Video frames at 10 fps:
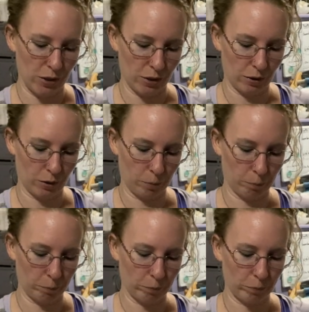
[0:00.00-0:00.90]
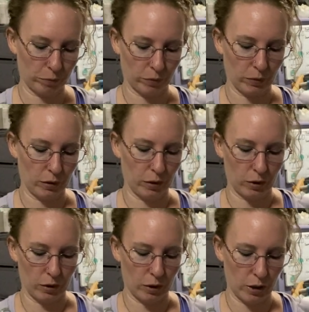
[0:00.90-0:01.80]
so
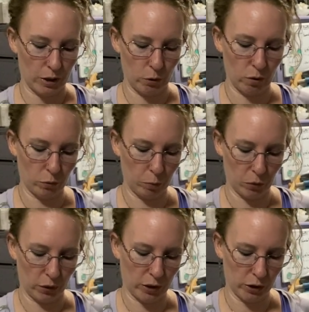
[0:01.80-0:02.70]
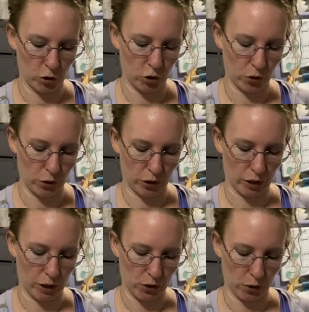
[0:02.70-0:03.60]
I do have one more thing to show you
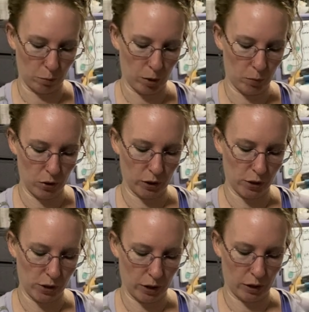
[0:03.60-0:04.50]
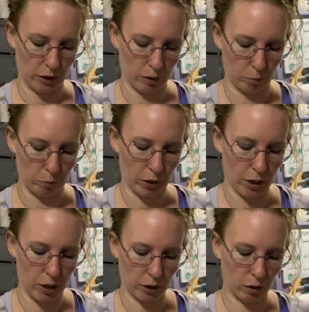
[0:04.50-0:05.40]
guys though. Maybe you can see it in the
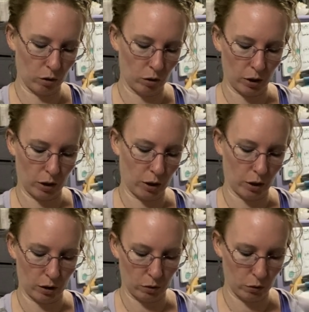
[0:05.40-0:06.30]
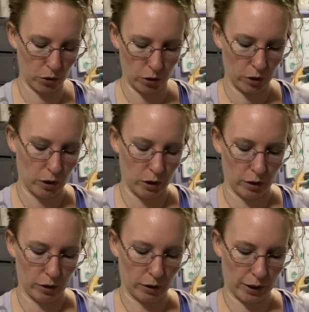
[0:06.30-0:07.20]
background.
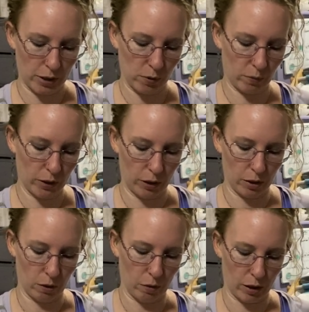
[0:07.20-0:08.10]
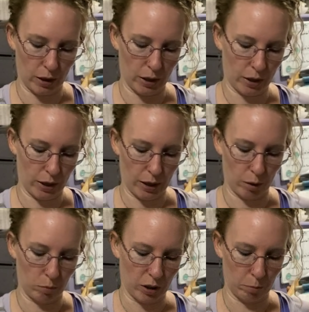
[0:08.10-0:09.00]
The last video, I
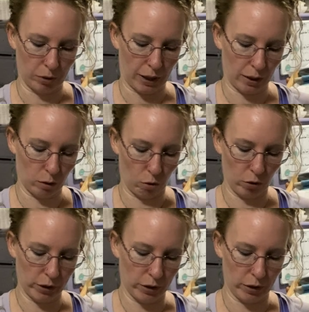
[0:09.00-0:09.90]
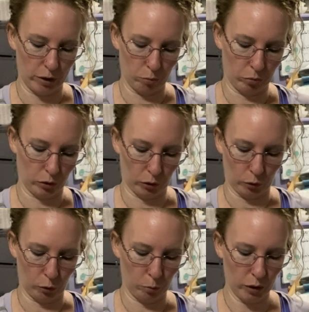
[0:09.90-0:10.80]
had my black orchid in
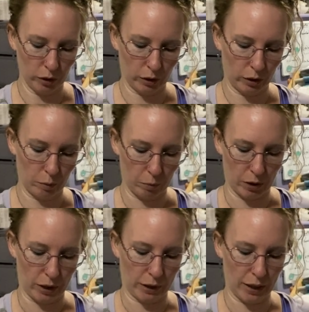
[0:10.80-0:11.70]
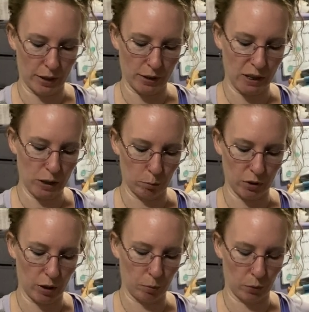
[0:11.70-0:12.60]
bloom, my Catasetum
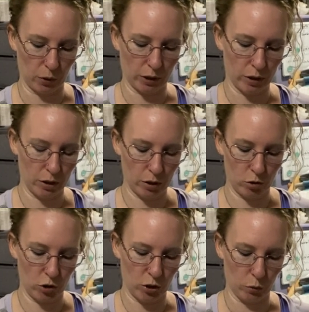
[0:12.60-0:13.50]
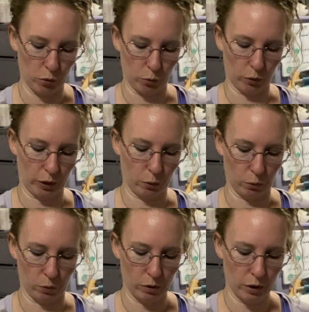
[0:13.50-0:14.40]
type orchid. She was really
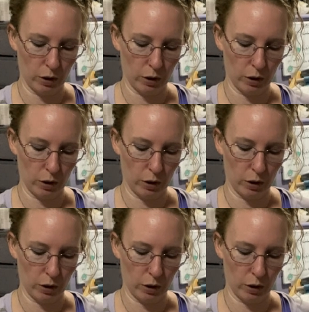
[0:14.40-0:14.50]
cool.